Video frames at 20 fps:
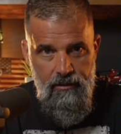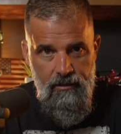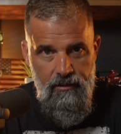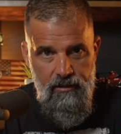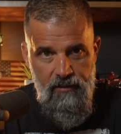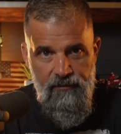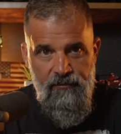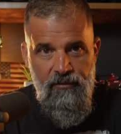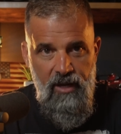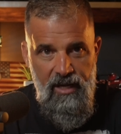
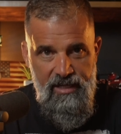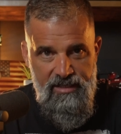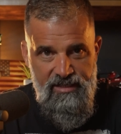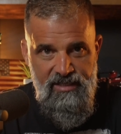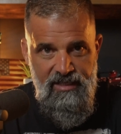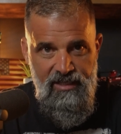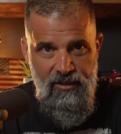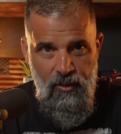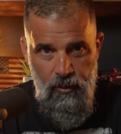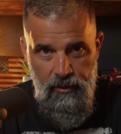the fried
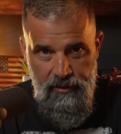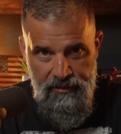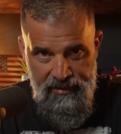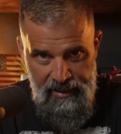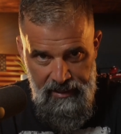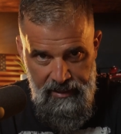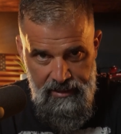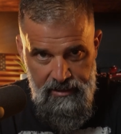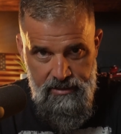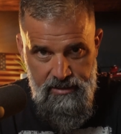seed oil
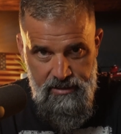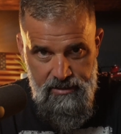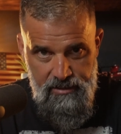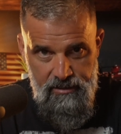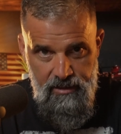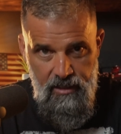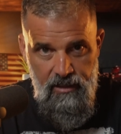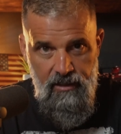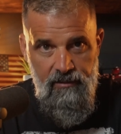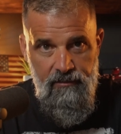
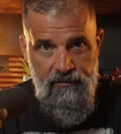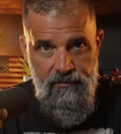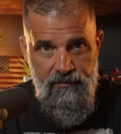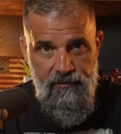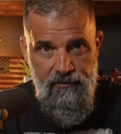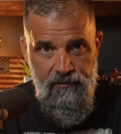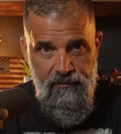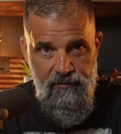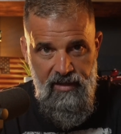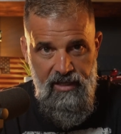nuggets of
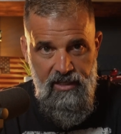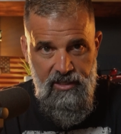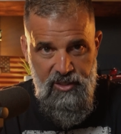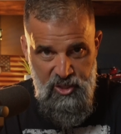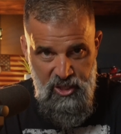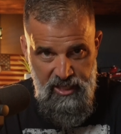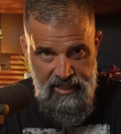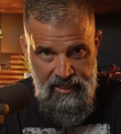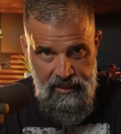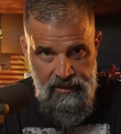fake
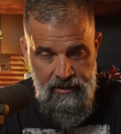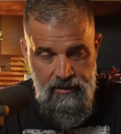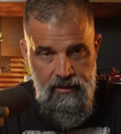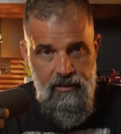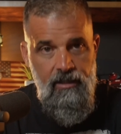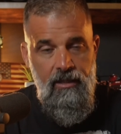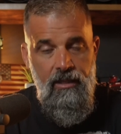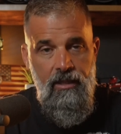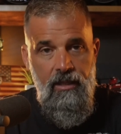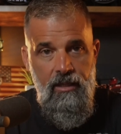chicken
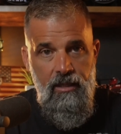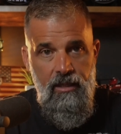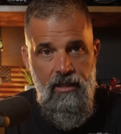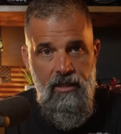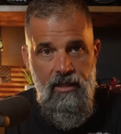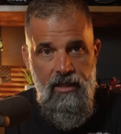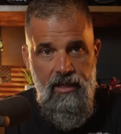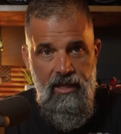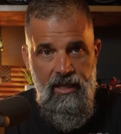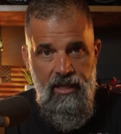
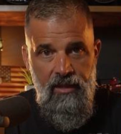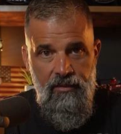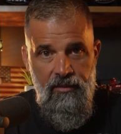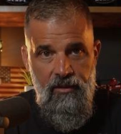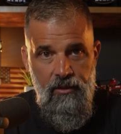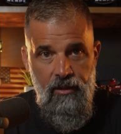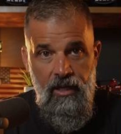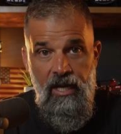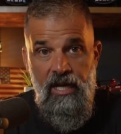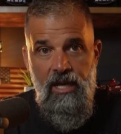and
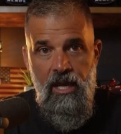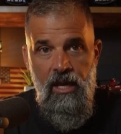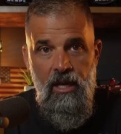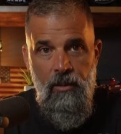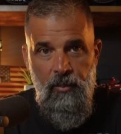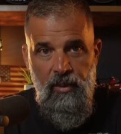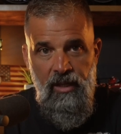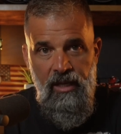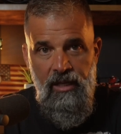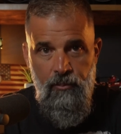their
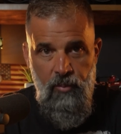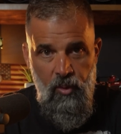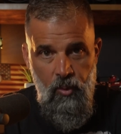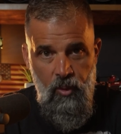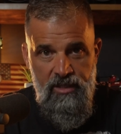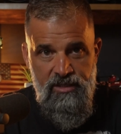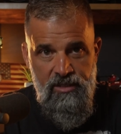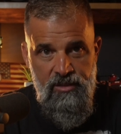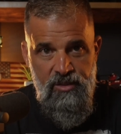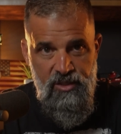accompanying
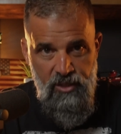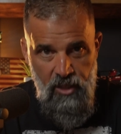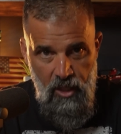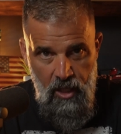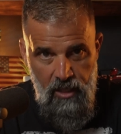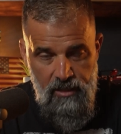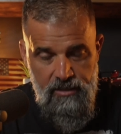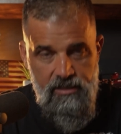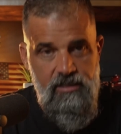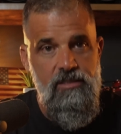poison
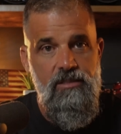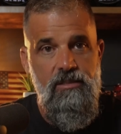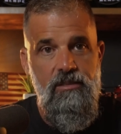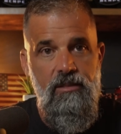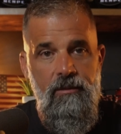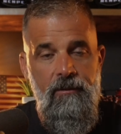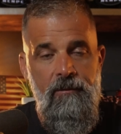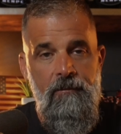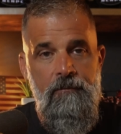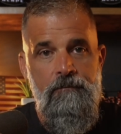sauce,
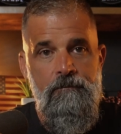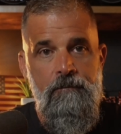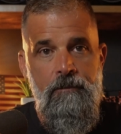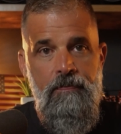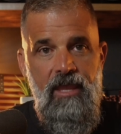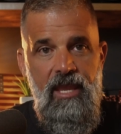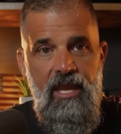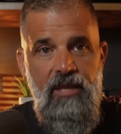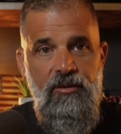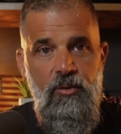
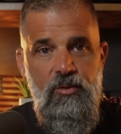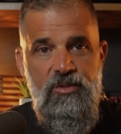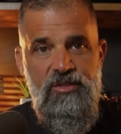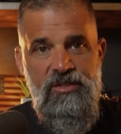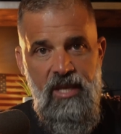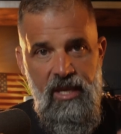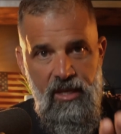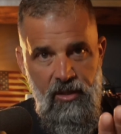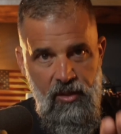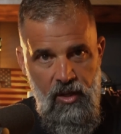and you
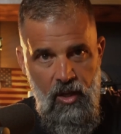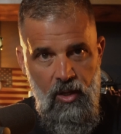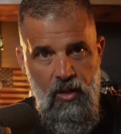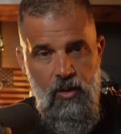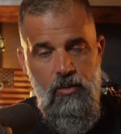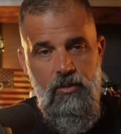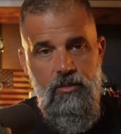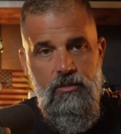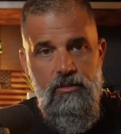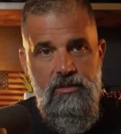say
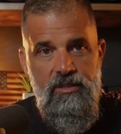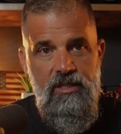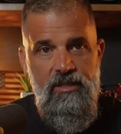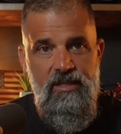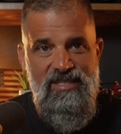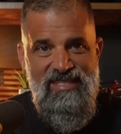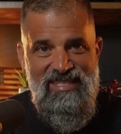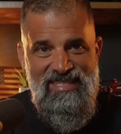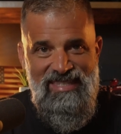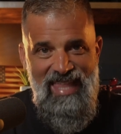no to the
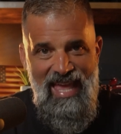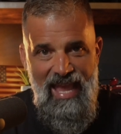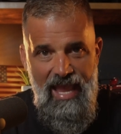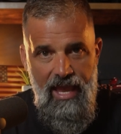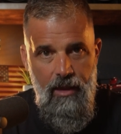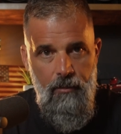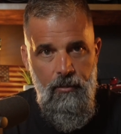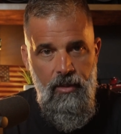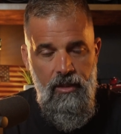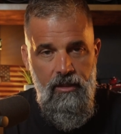
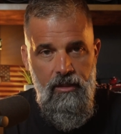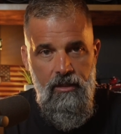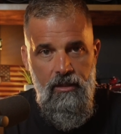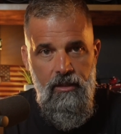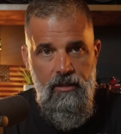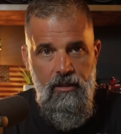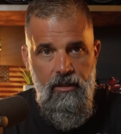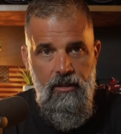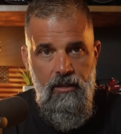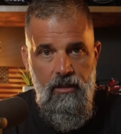slab
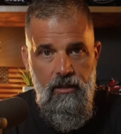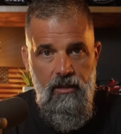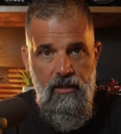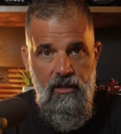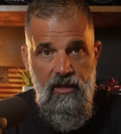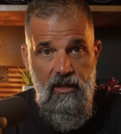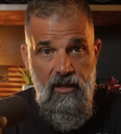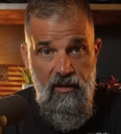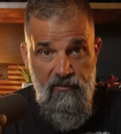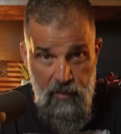
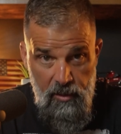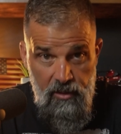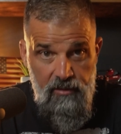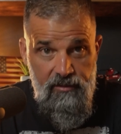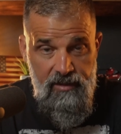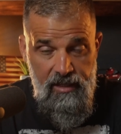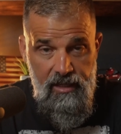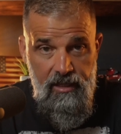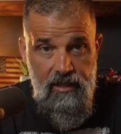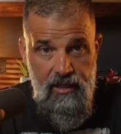of
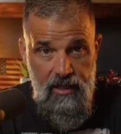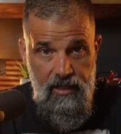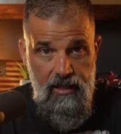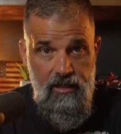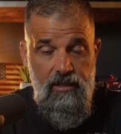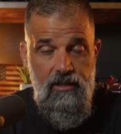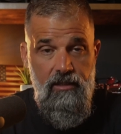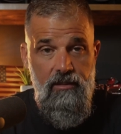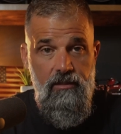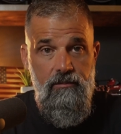birthday
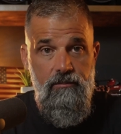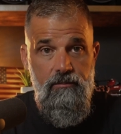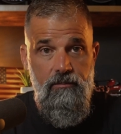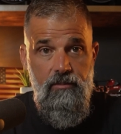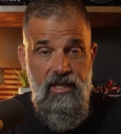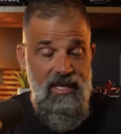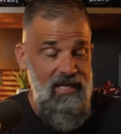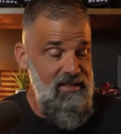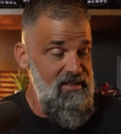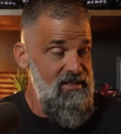cake,
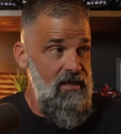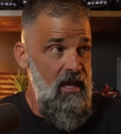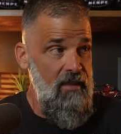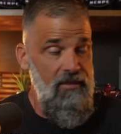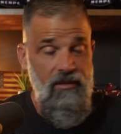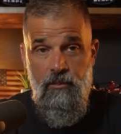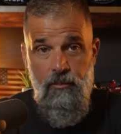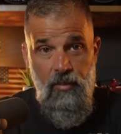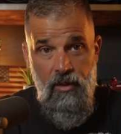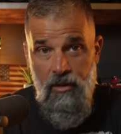it's
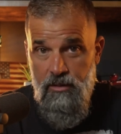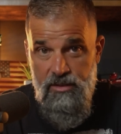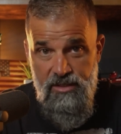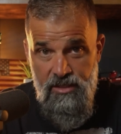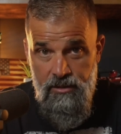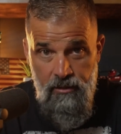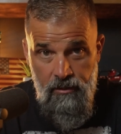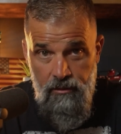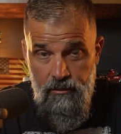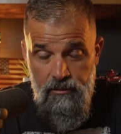nothing
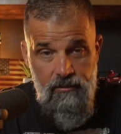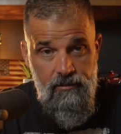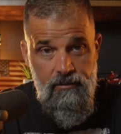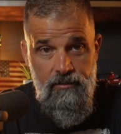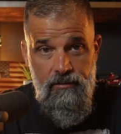personal.